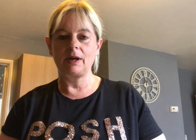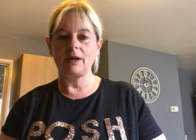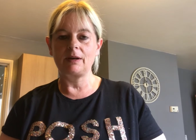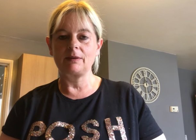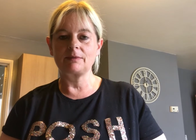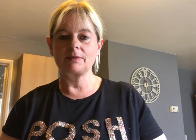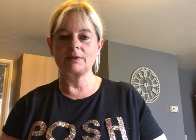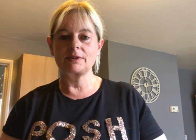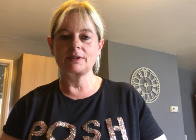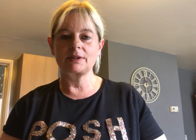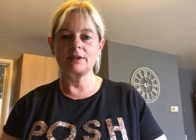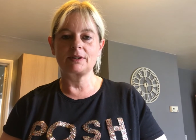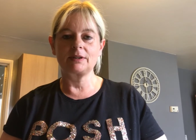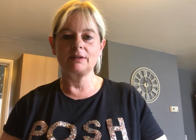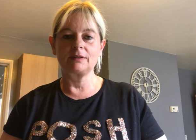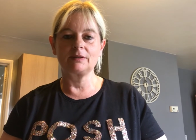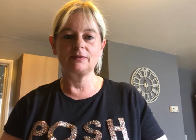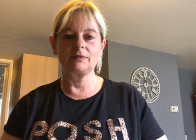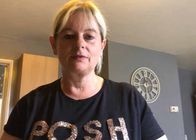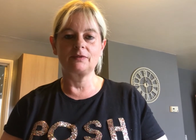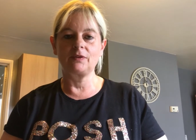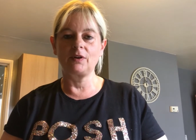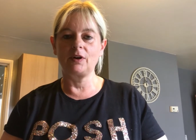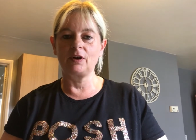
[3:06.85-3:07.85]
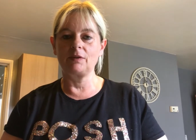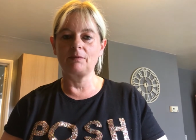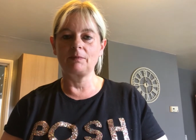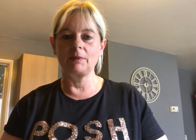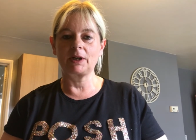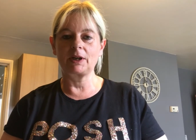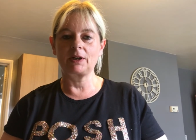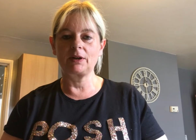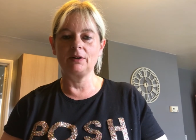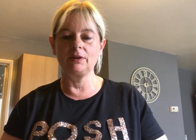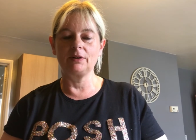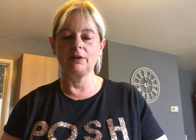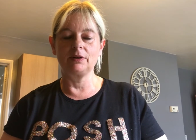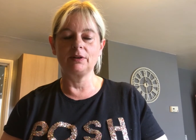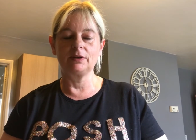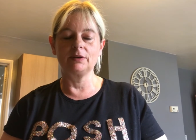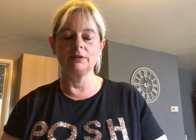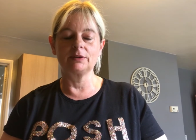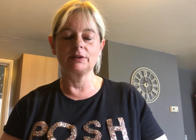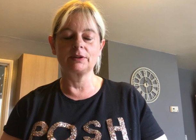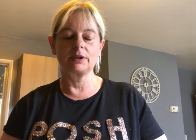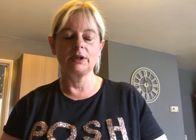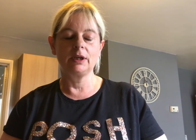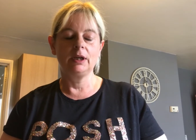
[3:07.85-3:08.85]
I'm still full of my
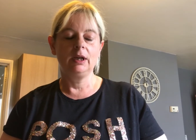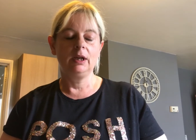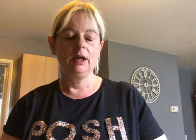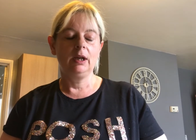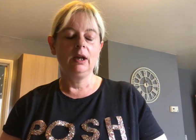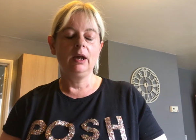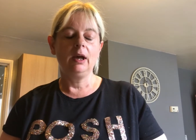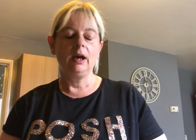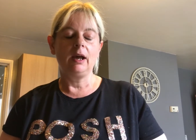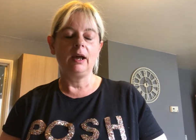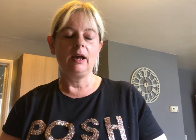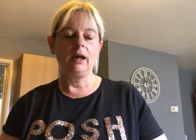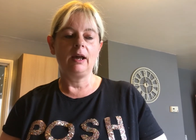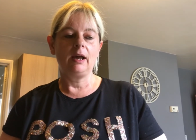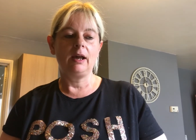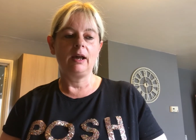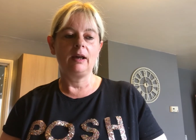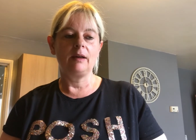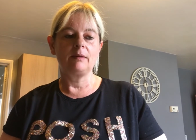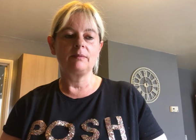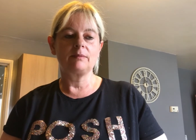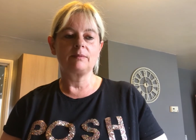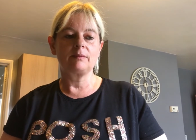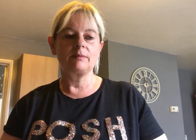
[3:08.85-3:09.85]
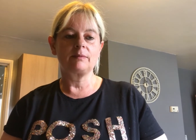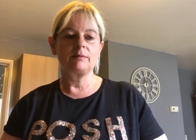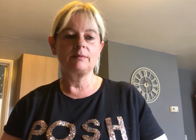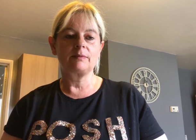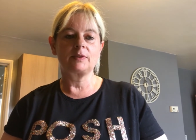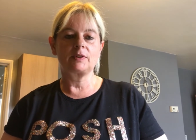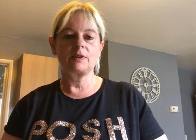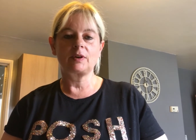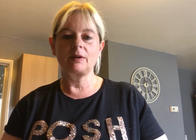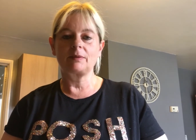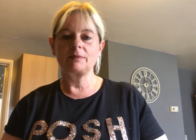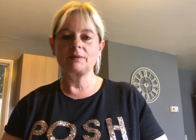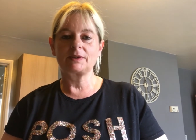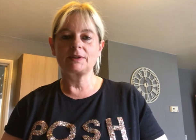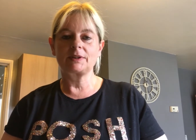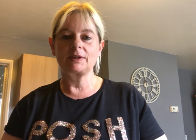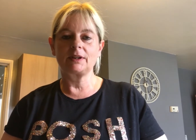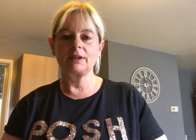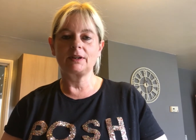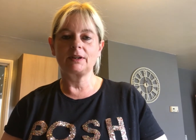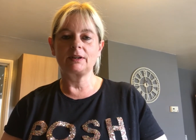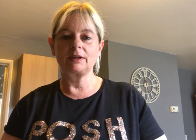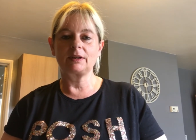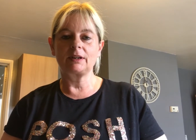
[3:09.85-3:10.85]
cold um, so I'm
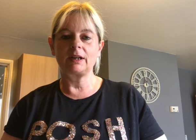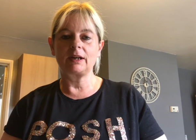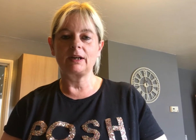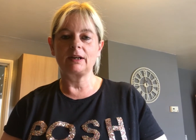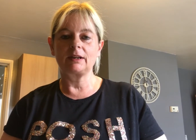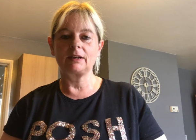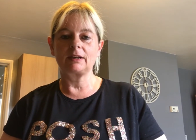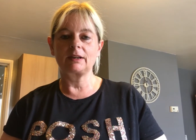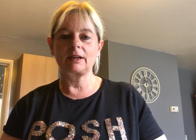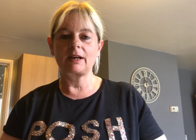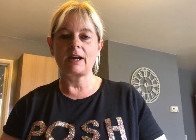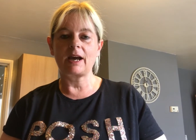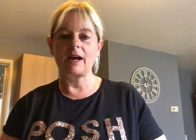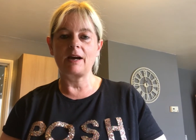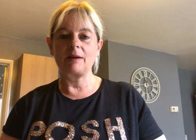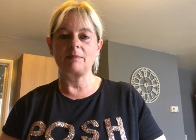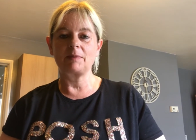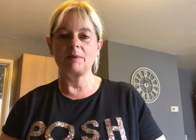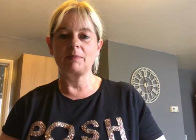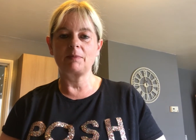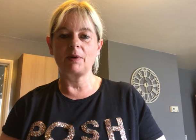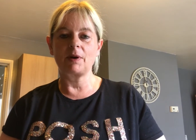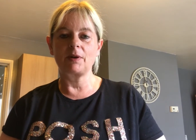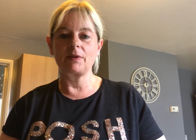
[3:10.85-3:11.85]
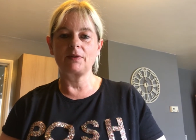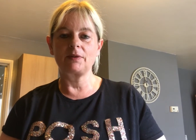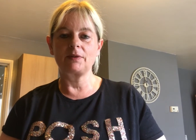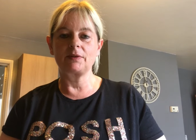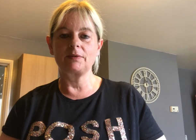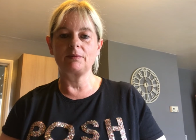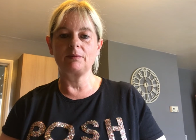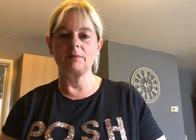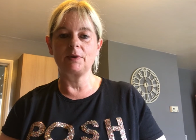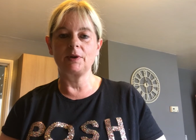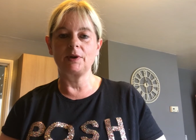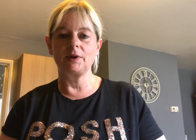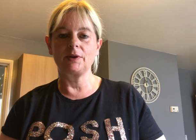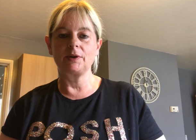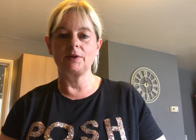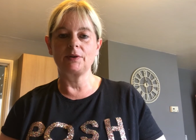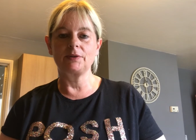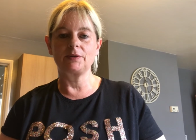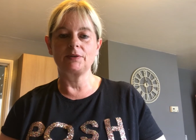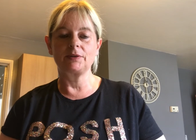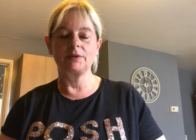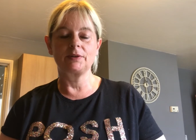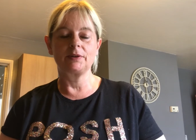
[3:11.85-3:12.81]
still in like can't be bothered mode